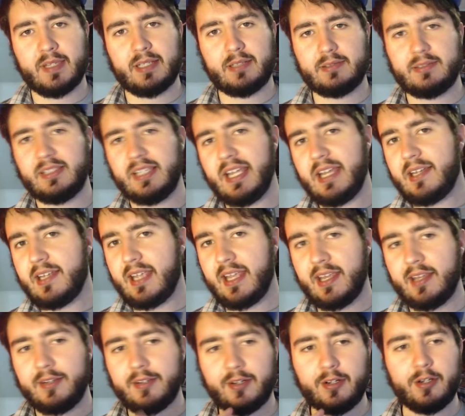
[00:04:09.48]
Led
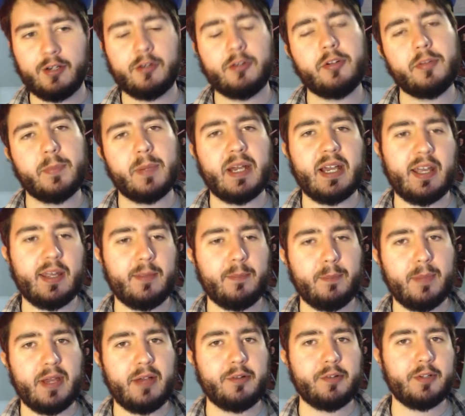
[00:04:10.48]
and owned by
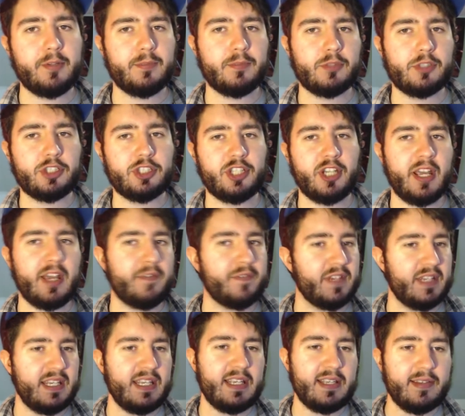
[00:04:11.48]
Malcolm Shaft
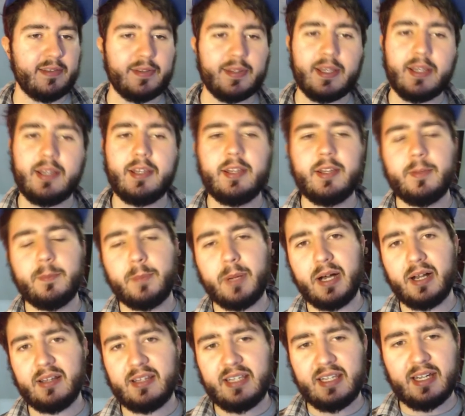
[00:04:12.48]
Heath,
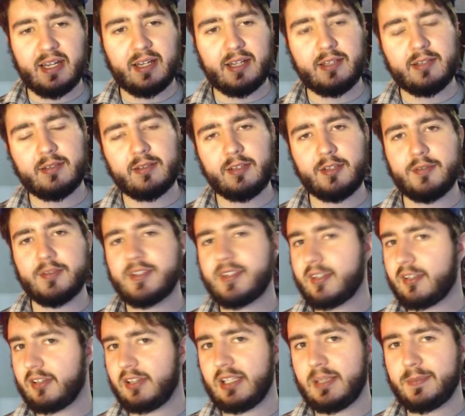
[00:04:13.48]
Polygon used
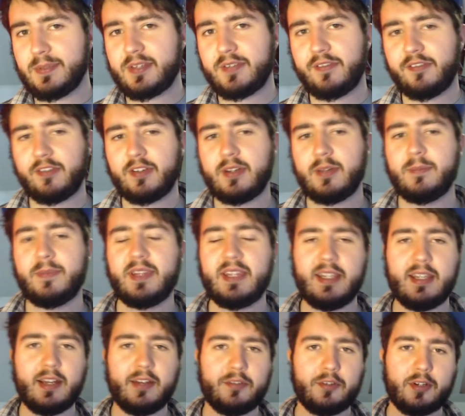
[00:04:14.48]
clips from
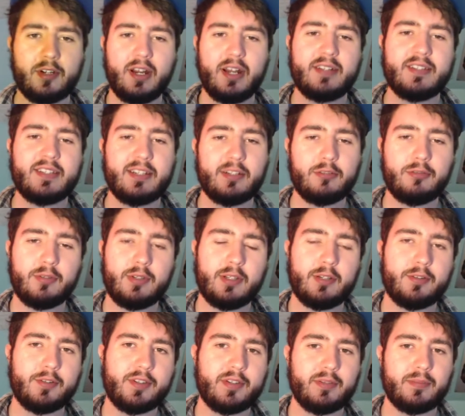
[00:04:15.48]
the other content
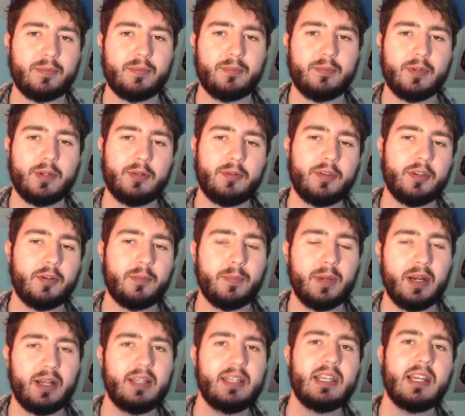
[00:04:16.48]
creators to promote their
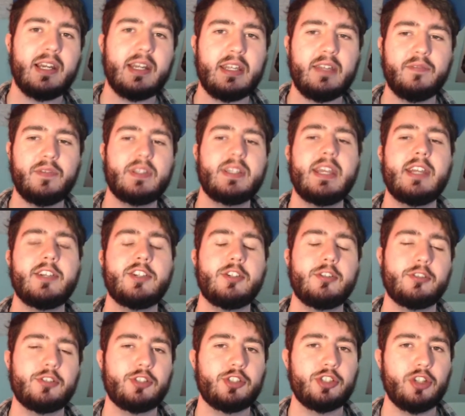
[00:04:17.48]
Polygon
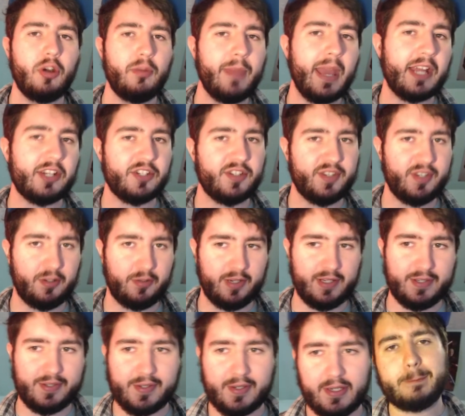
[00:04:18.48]
Invitational Showmatch
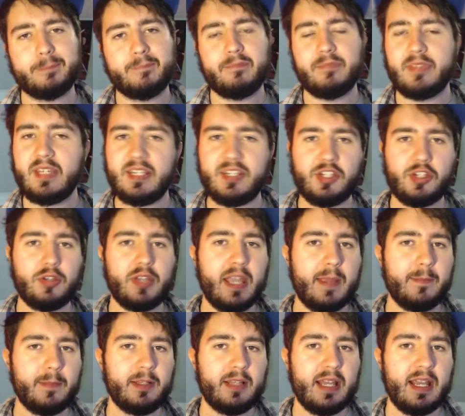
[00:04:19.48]
series. The issue
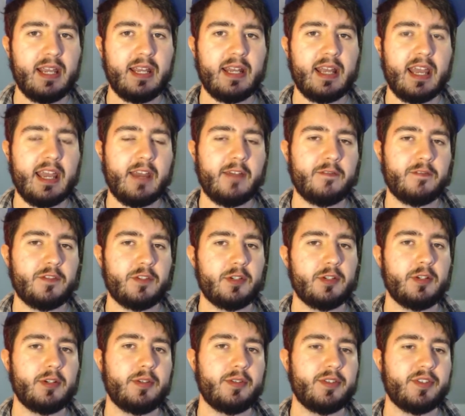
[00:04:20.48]
came to light
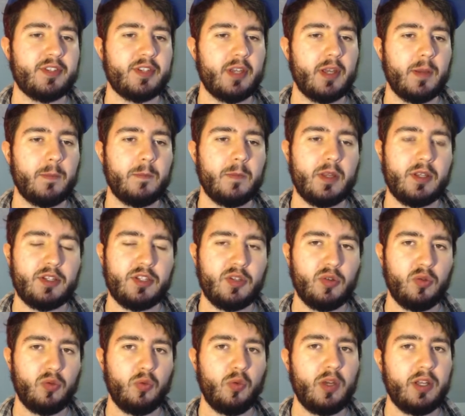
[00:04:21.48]
after some
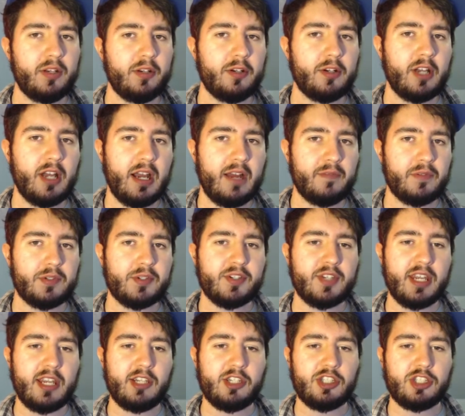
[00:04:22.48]
Twitter
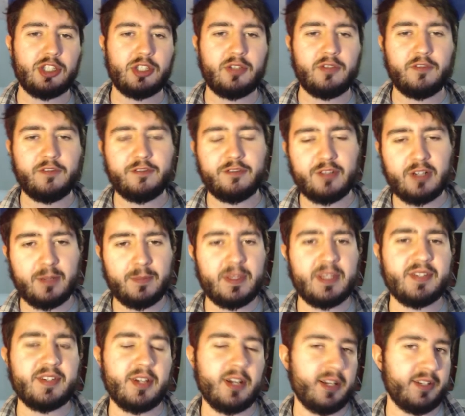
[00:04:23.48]
conversation from
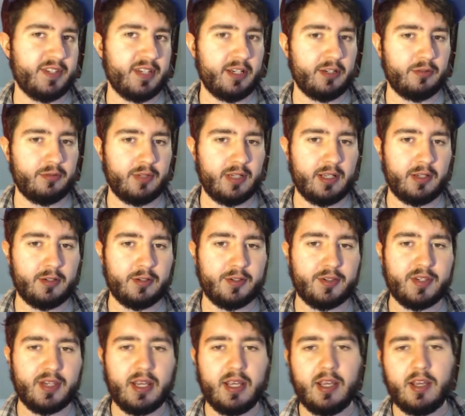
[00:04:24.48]
these content
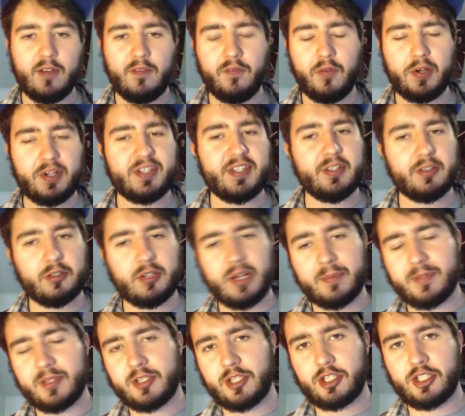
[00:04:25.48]
creators voicing their
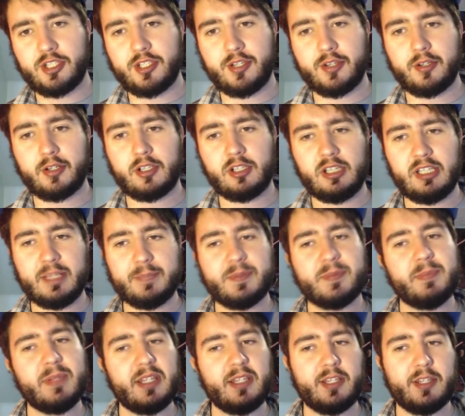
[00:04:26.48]
opposition to their clips
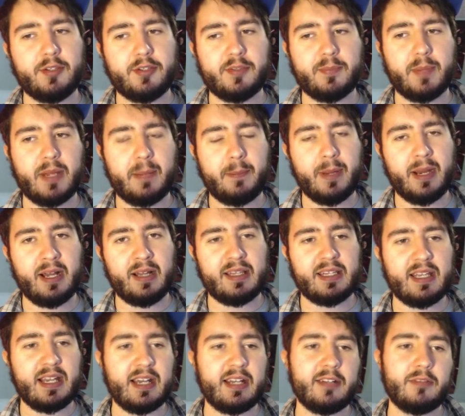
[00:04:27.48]
being used by
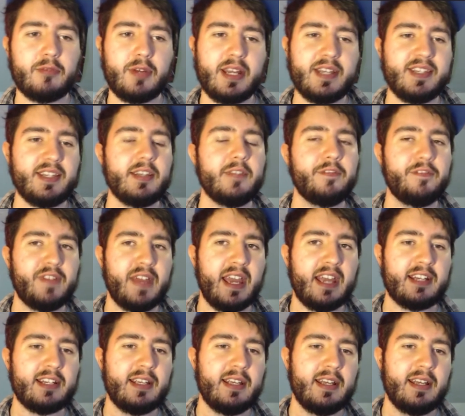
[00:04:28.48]
Polygon and raising the fact